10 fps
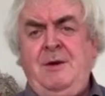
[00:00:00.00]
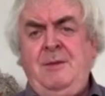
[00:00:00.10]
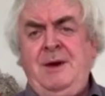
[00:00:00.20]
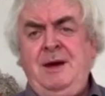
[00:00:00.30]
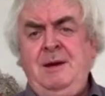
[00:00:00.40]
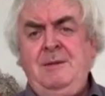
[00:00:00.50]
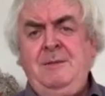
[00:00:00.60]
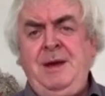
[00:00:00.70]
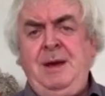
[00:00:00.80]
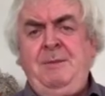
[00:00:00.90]
Roma,
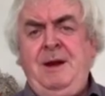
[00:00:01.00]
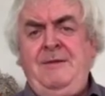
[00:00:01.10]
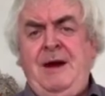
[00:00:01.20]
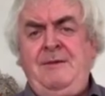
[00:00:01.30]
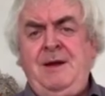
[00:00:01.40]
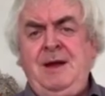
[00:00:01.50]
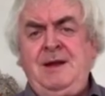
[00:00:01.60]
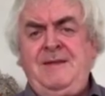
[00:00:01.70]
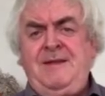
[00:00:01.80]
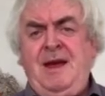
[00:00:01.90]
people of
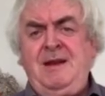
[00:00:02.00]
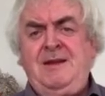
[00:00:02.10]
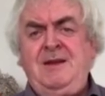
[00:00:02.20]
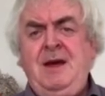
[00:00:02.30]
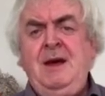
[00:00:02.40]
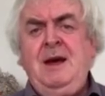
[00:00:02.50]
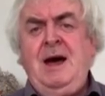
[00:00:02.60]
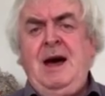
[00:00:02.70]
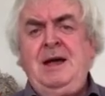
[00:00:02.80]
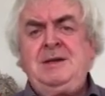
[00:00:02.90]
African descent,
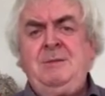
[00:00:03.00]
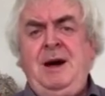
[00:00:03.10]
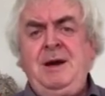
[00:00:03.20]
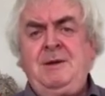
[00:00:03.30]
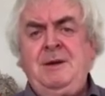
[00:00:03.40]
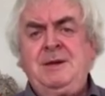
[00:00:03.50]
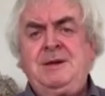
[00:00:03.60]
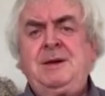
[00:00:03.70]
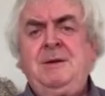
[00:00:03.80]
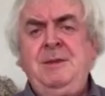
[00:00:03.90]
and
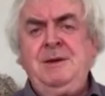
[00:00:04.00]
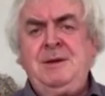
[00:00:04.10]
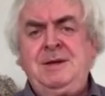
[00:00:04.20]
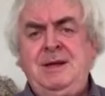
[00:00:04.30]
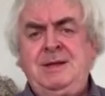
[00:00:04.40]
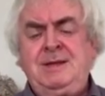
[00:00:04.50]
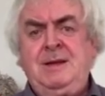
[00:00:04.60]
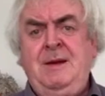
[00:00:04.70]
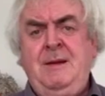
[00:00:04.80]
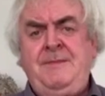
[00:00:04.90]
migrant communities.